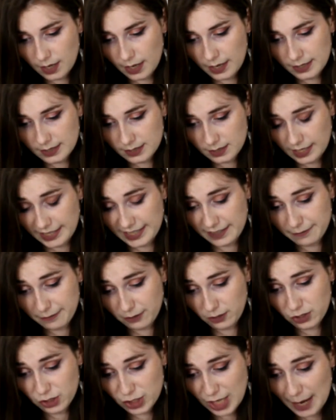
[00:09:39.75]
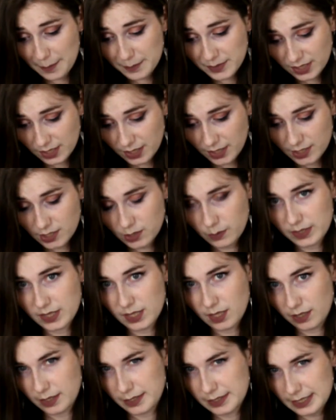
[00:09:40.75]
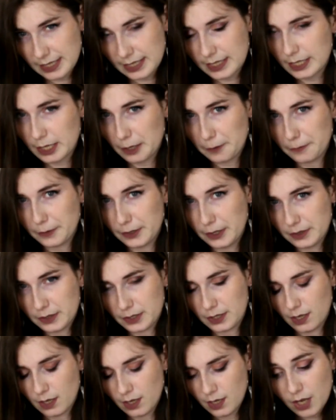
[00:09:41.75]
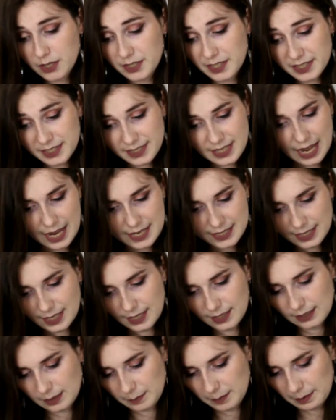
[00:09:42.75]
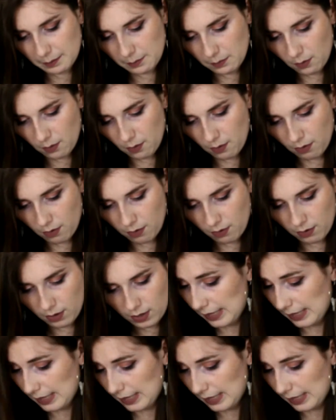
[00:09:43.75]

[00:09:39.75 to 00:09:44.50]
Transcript: and it's like a full chapter, so it's a lot of detail for you to understand it a little bit more.